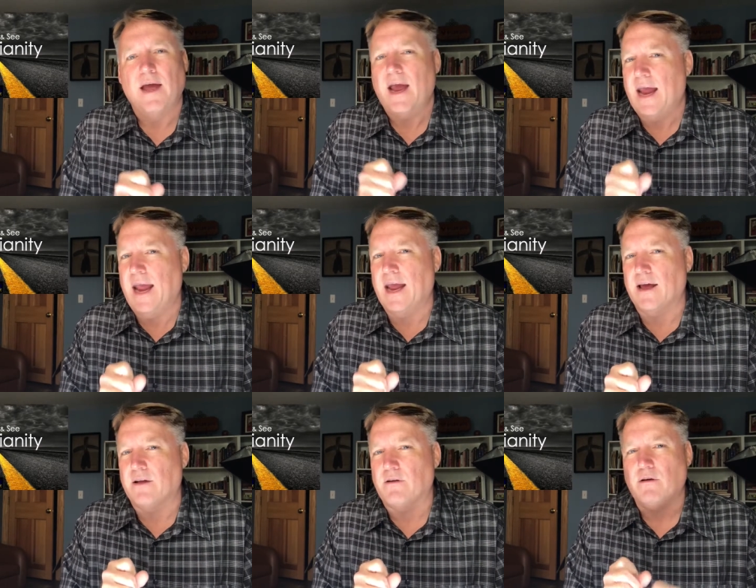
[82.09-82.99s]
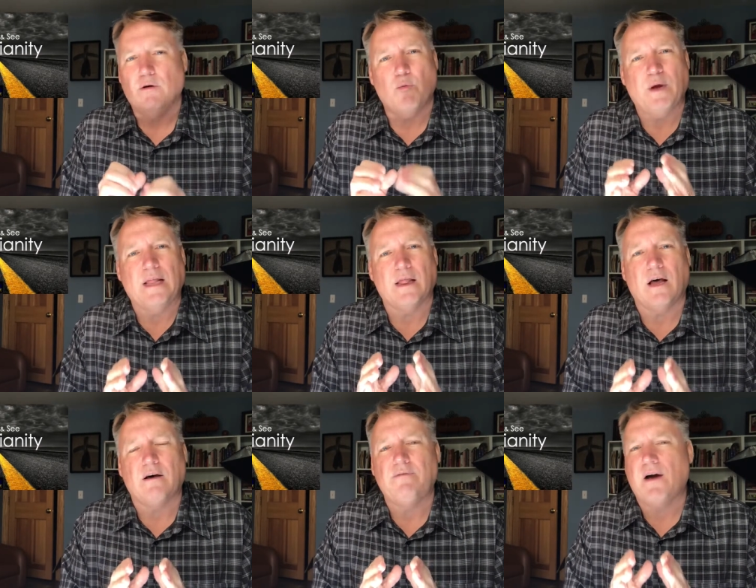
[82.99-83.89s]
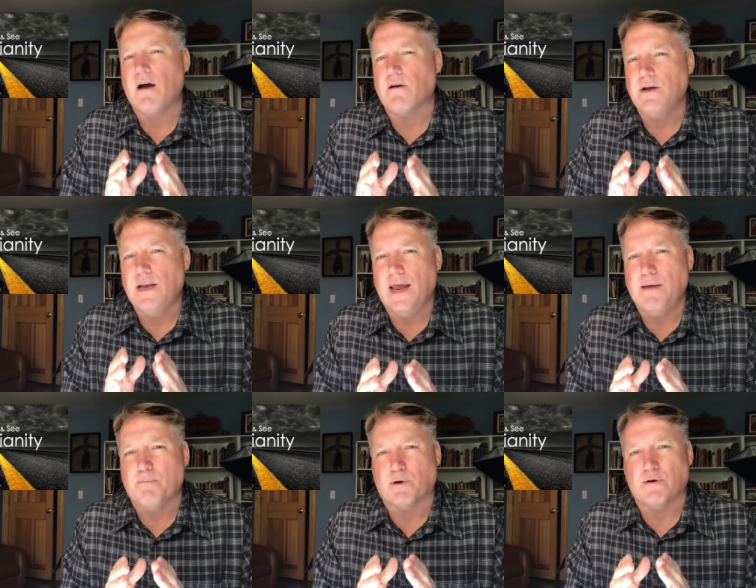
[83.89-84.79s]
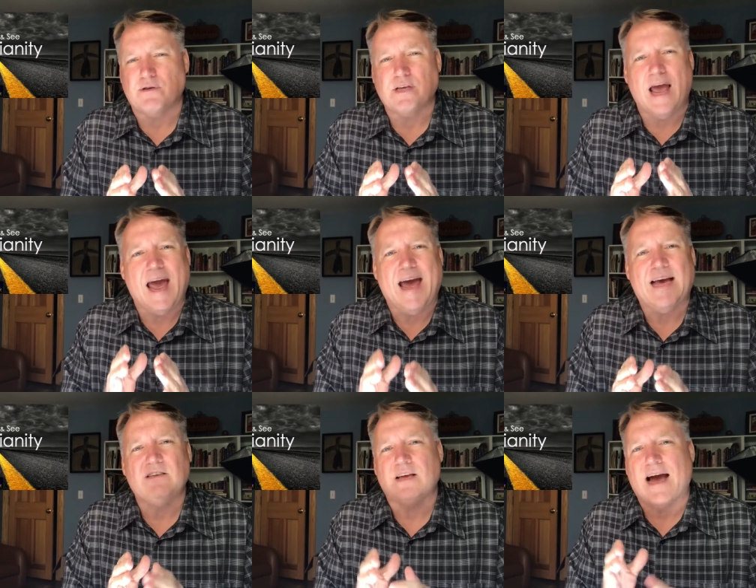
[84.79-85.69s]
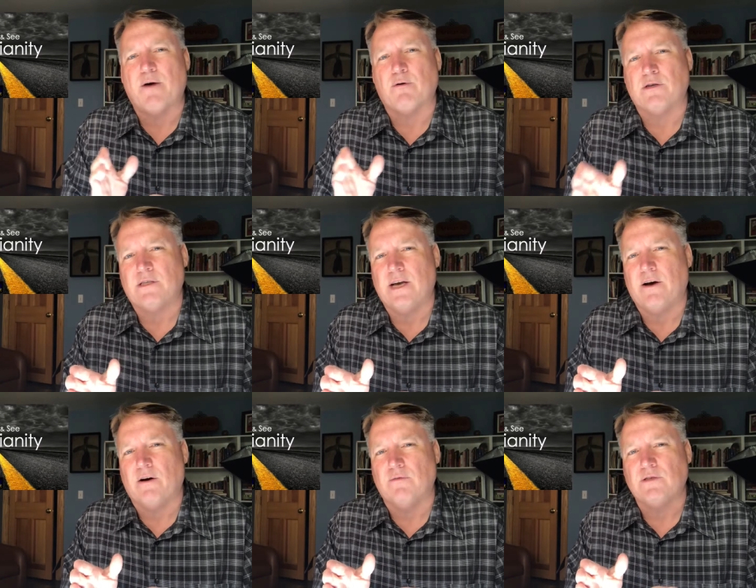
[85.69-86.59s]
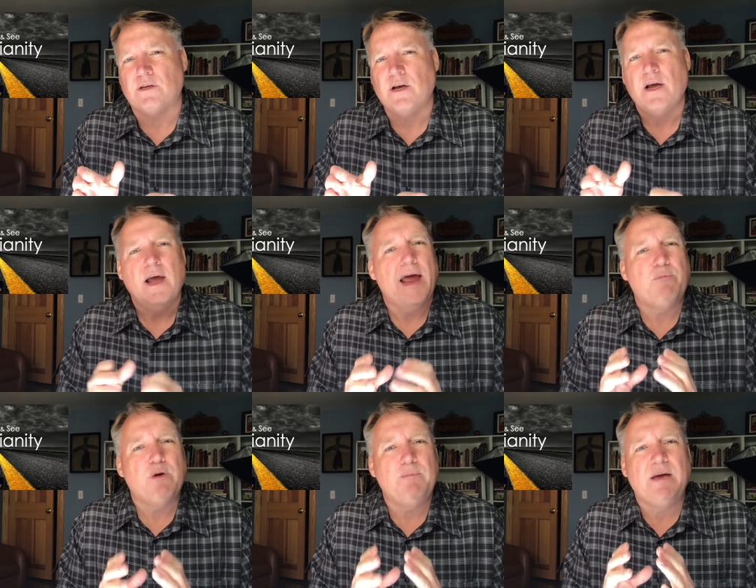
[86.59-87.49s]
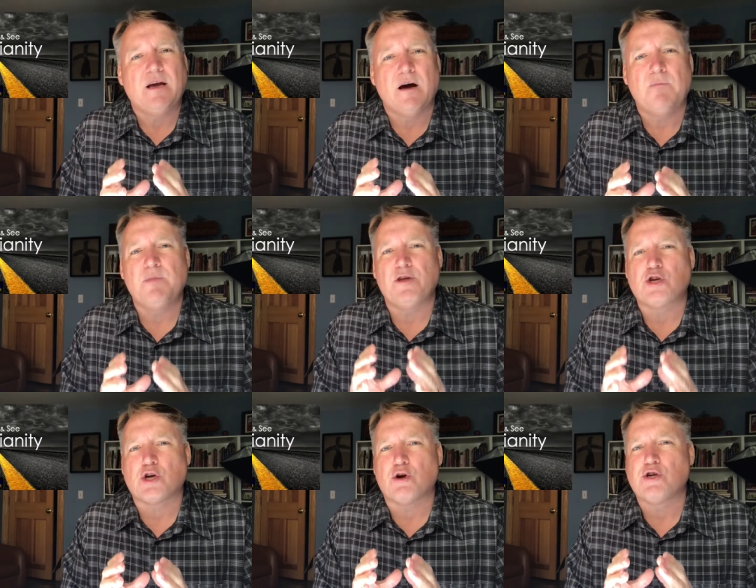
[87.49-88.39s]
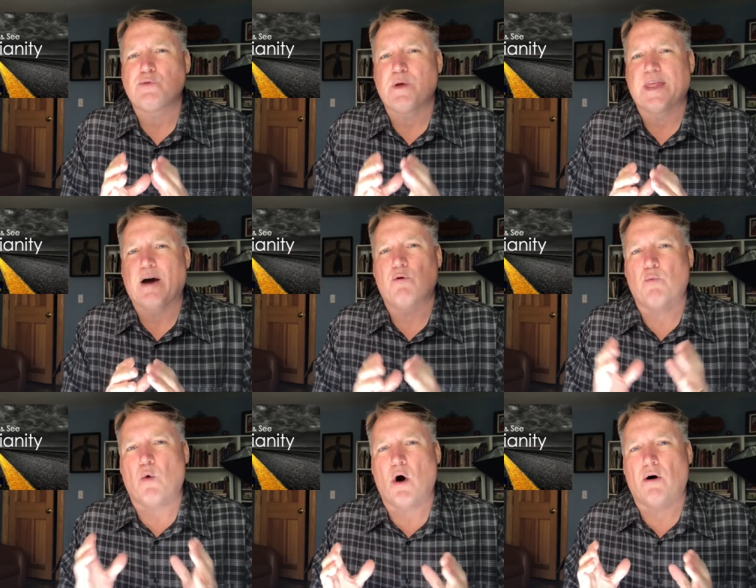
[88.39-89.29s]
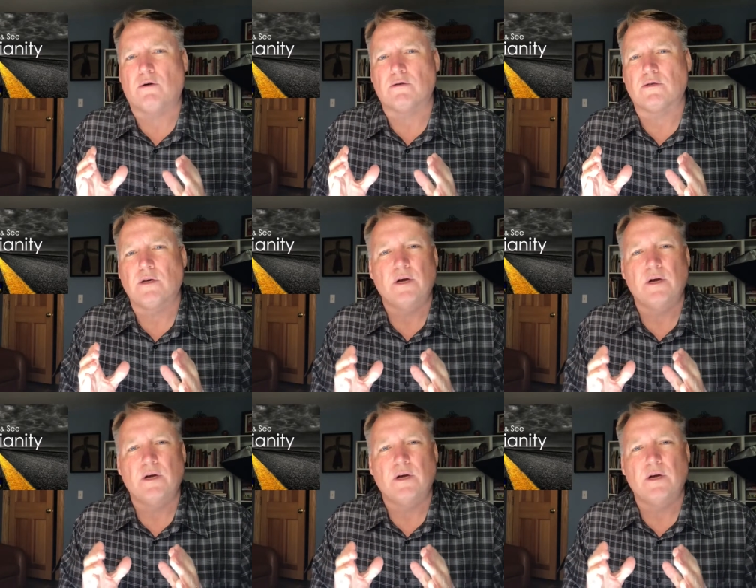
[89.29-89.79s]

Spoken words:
and we love our neighbors as ourselves, and we become the church without walls,